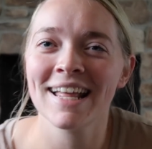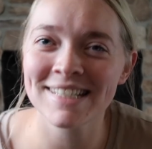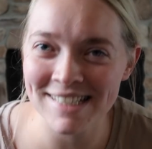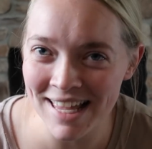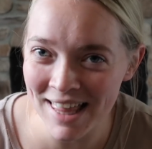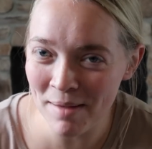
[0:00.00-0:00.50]
and I
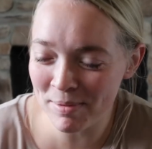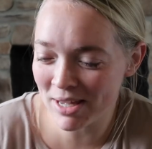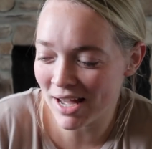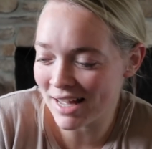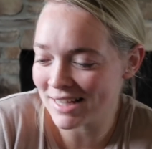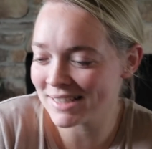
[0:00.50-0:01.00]
say that
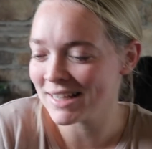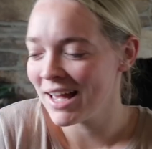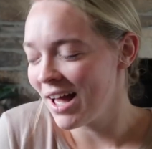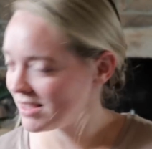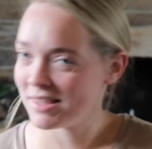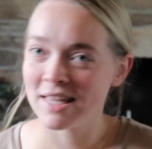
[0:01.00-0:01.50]
because
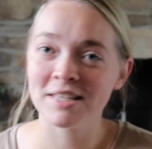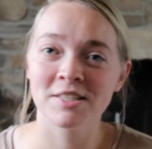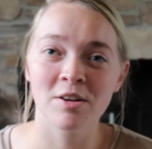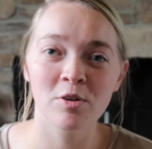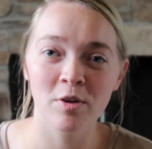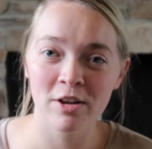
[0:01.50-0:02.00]
they
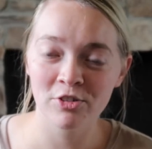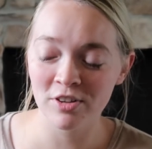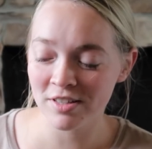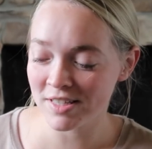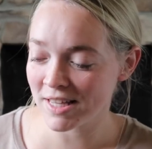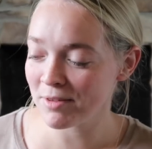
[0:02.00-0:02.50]
so
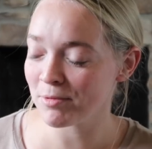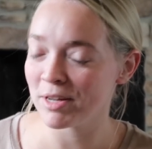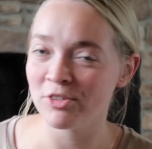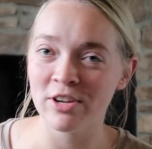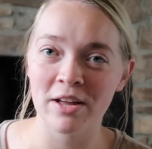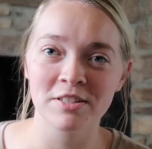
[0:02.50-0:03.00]
graciously
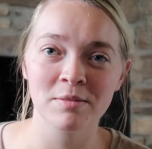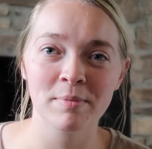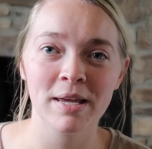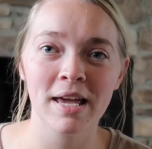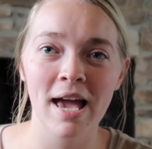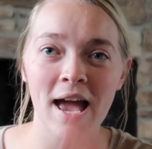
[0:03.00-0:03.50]
reached out to
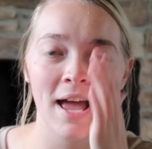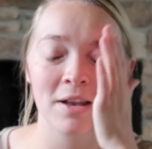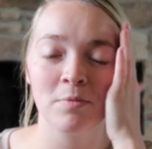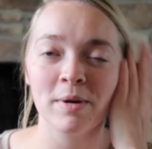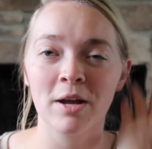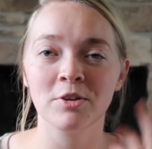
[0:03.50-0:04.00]
me
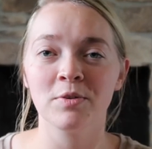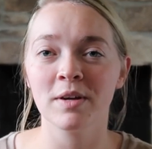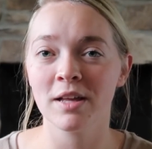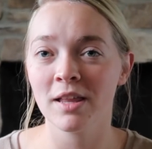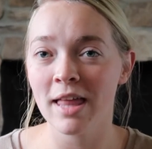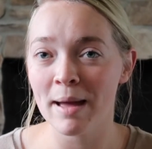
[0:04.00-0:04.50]
and we are doing
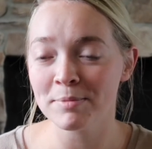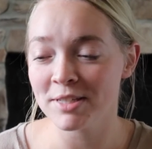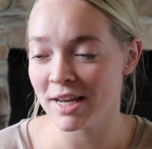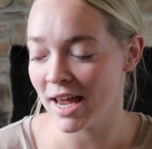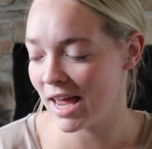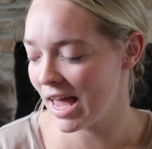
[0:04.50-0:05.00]
a collab
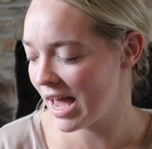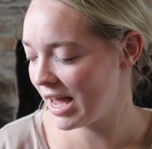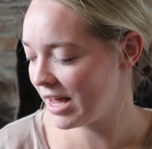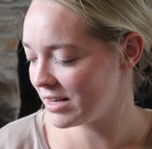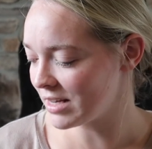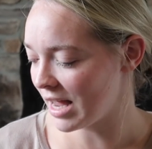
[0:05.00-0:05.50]
today
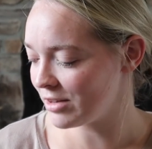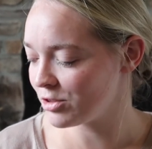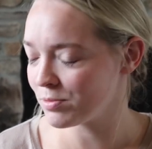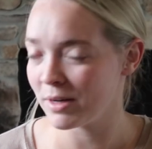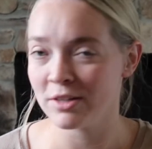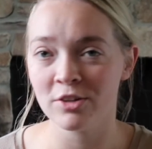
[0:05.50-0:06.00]
and I
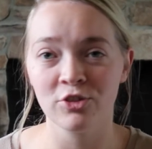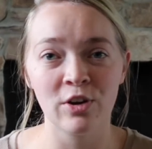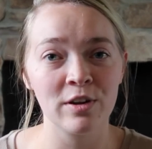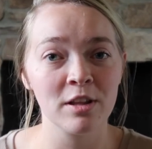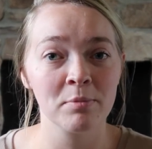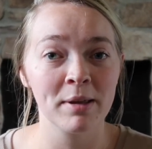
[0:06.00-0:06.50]
just wanted to
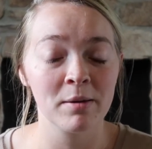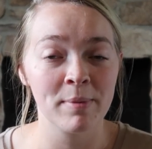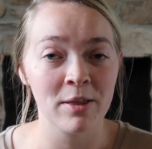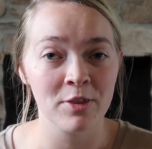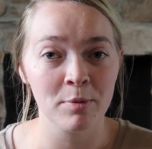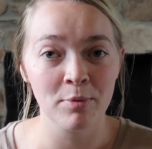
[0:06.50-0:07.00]
share a little bit
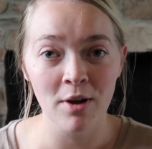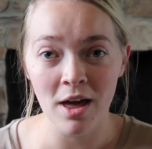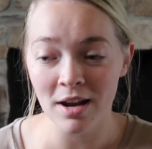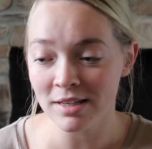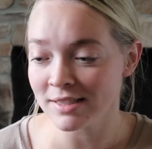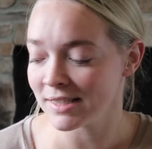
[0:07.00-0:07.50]
about their
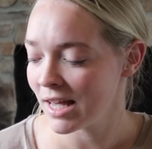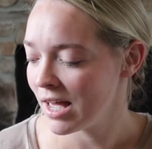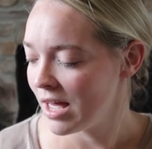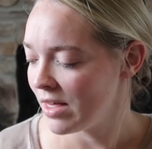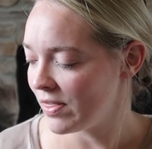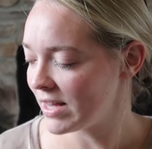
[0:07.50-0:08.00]
products.
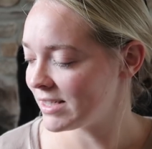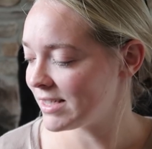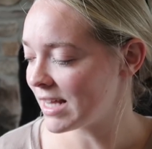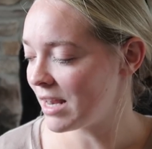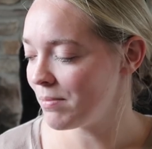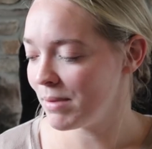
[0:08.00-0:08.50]
They
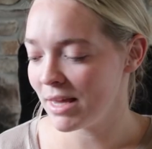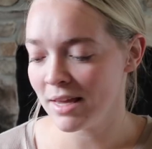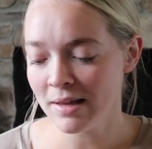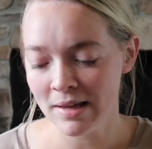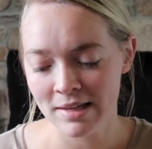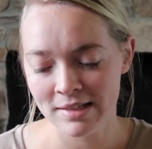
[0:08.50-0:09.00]
sent me